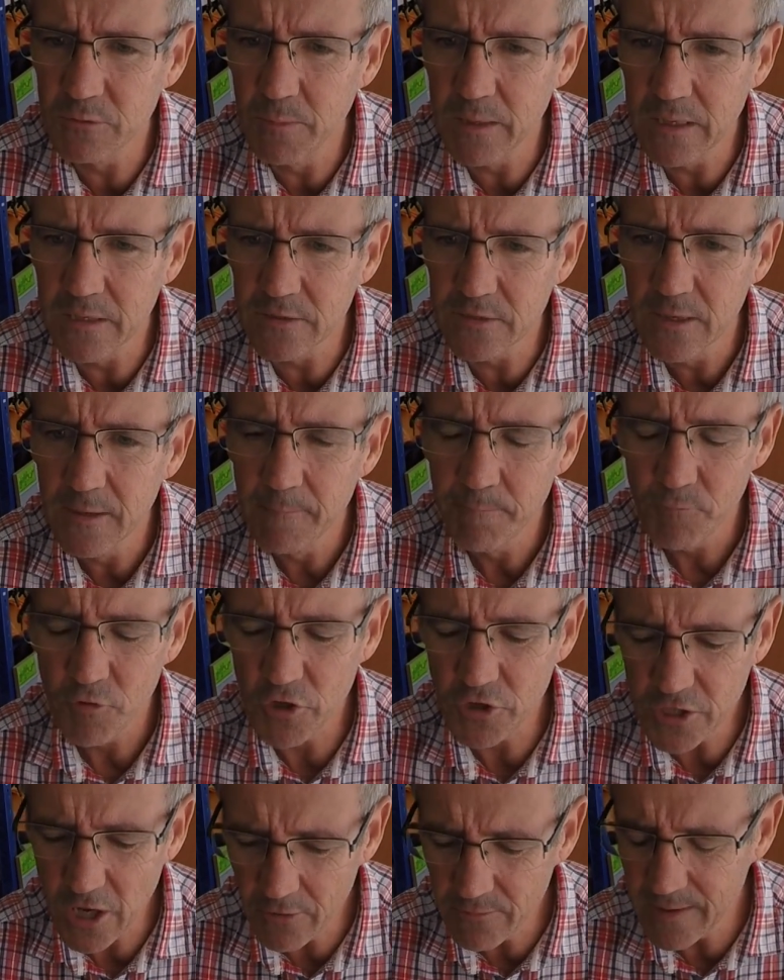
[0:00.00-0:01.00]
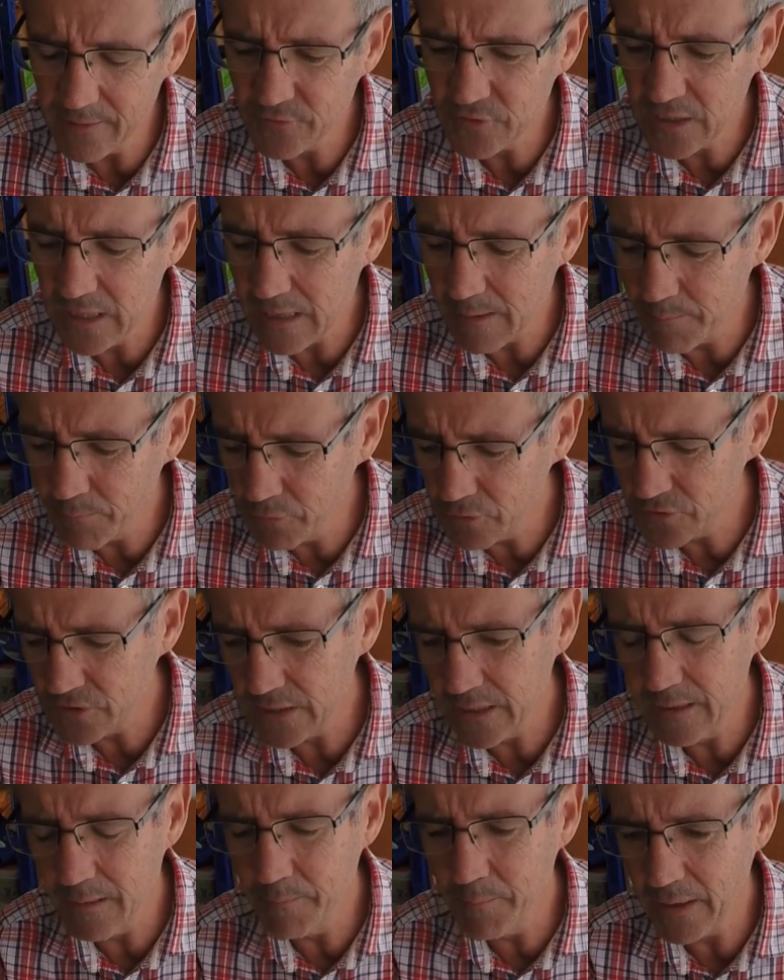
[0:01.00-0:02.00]
because you don't have to keep
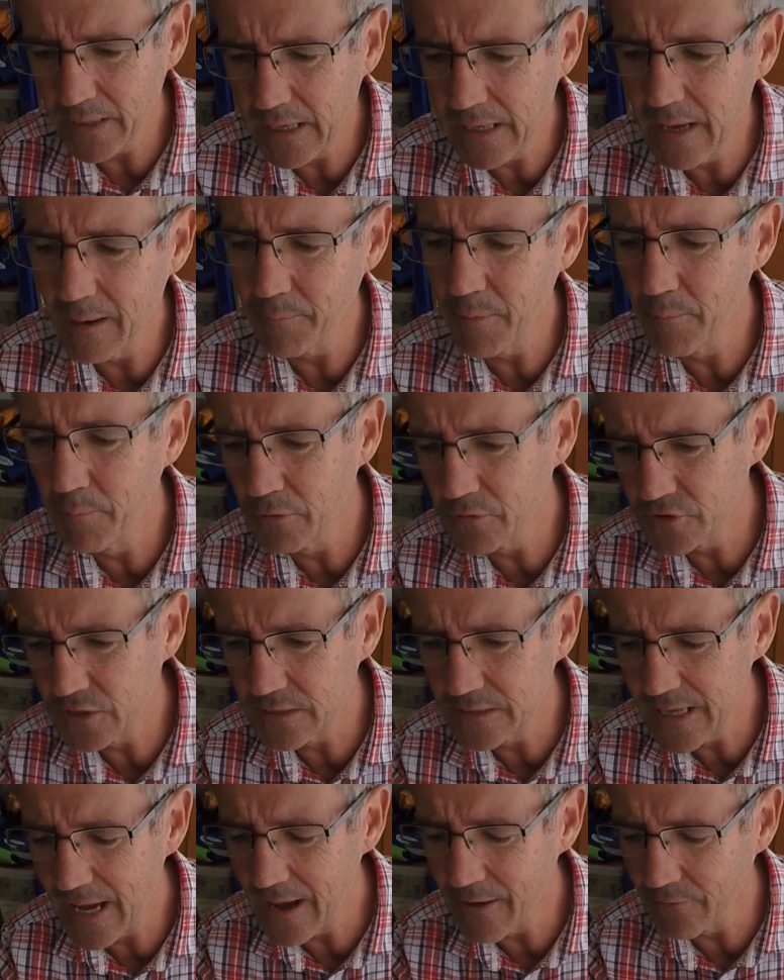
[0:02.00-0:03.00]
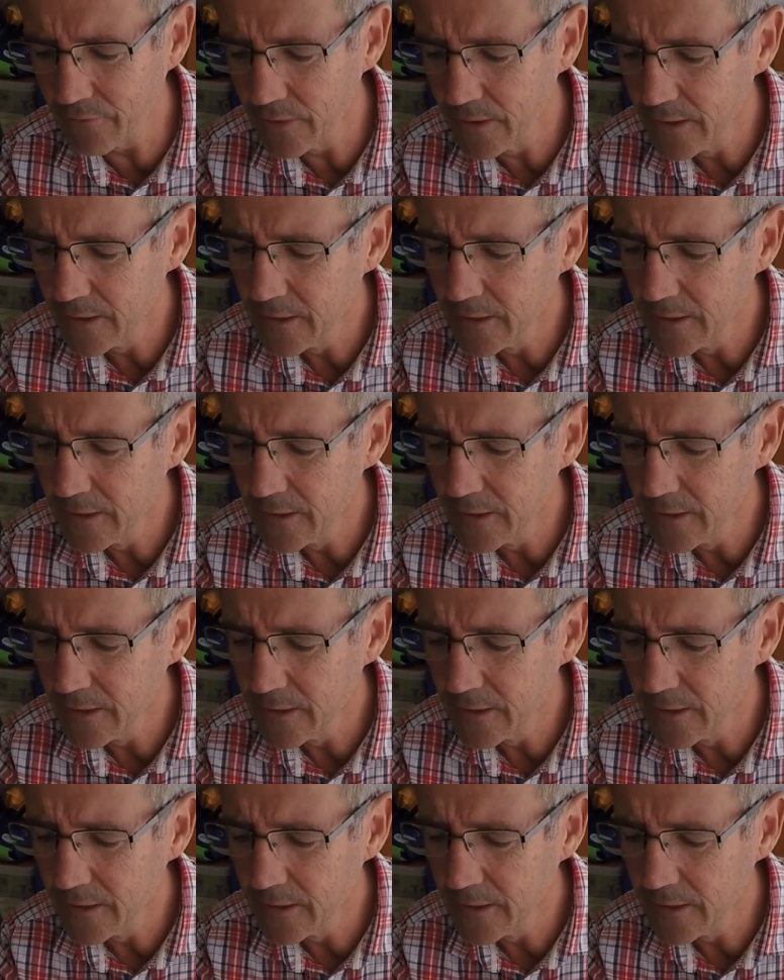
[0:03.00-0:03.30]
picking up and putting down